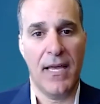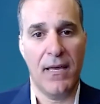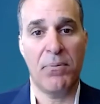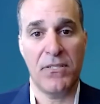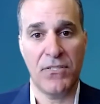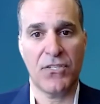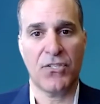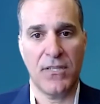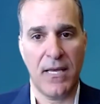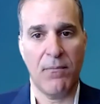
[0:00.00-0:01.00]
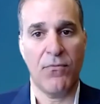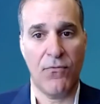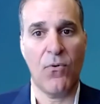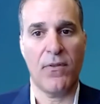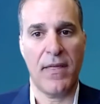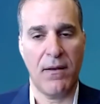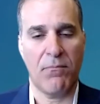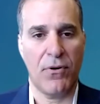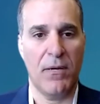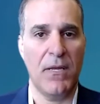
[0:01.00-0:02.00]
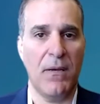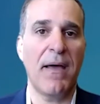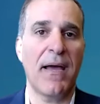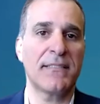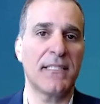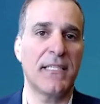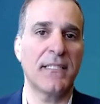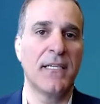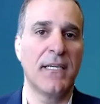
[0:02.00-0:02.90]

and position them for that premium exit